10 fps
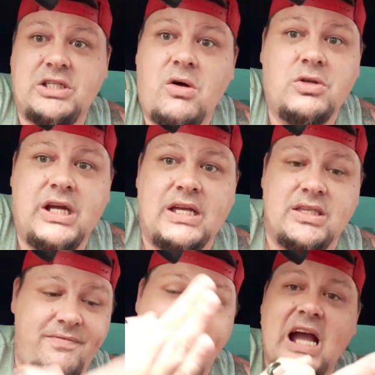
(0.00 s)
guys. The
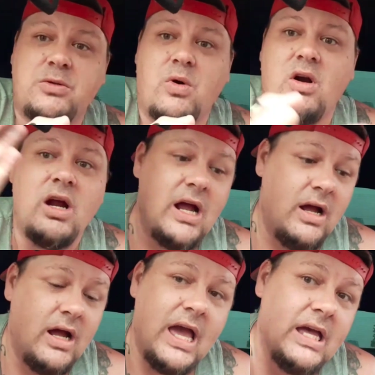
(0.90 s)
facts were
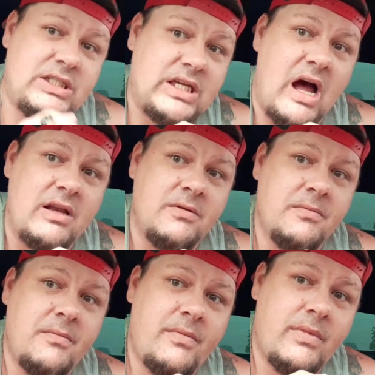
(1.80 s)
his son
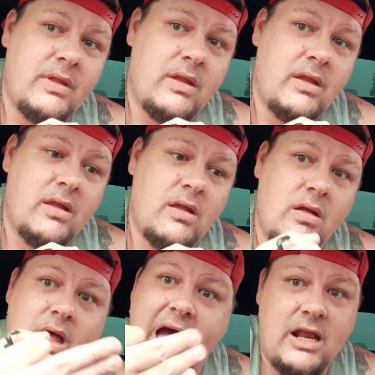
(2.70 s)

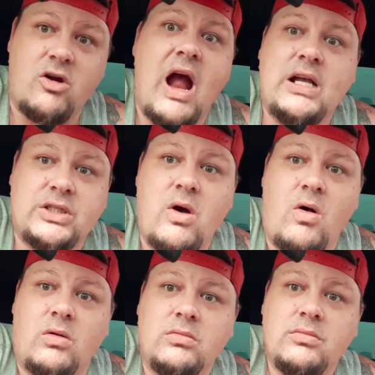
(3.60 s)
had a cracked skull.
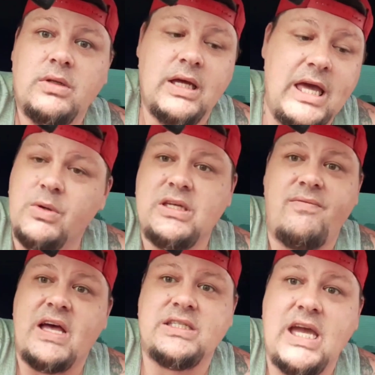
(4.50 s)
He was
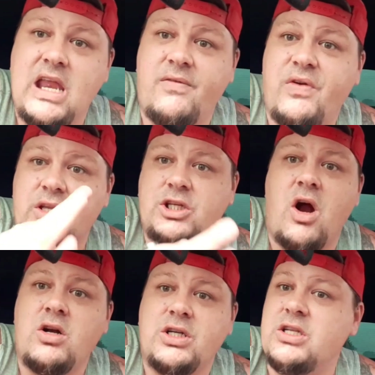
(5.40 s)
investigated for the
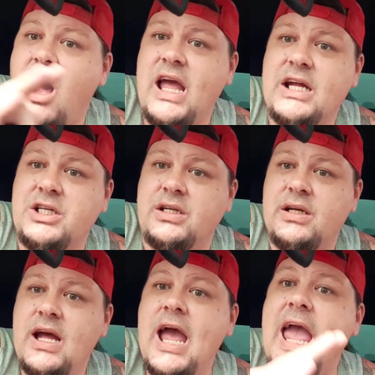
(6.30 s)
charges, not Angie.
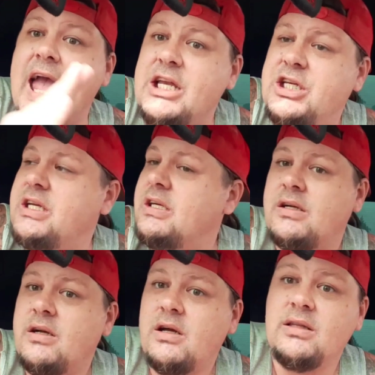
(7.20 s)
Angie
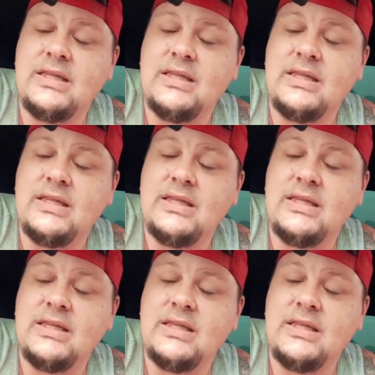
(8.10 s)
lies